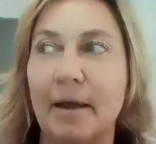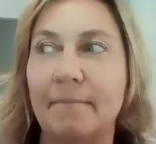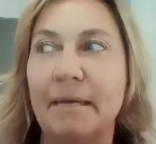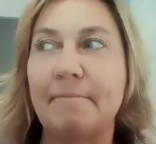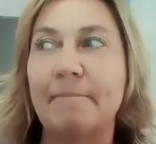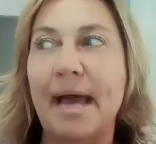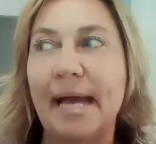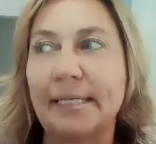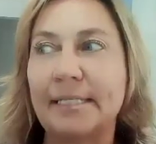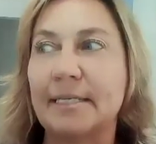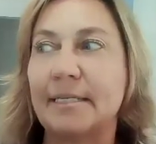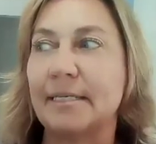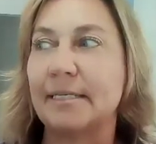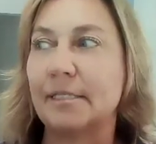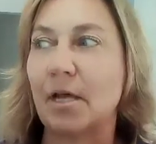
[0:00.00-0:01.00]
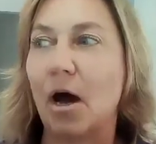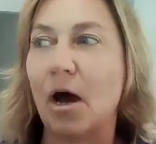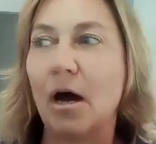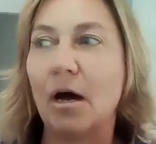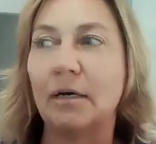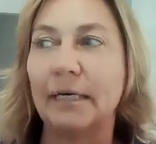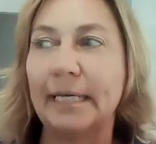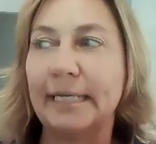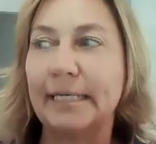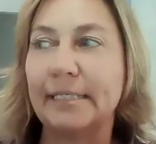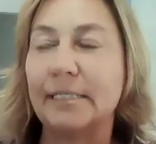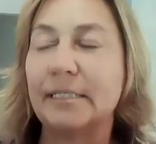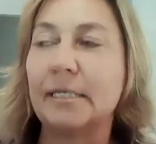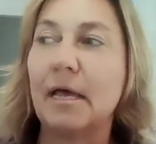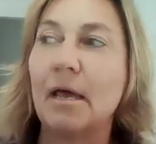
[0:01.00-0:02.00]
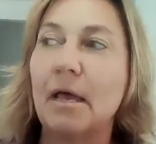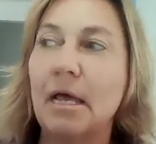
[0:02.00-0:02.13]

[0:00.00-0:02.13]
coming back to this all is,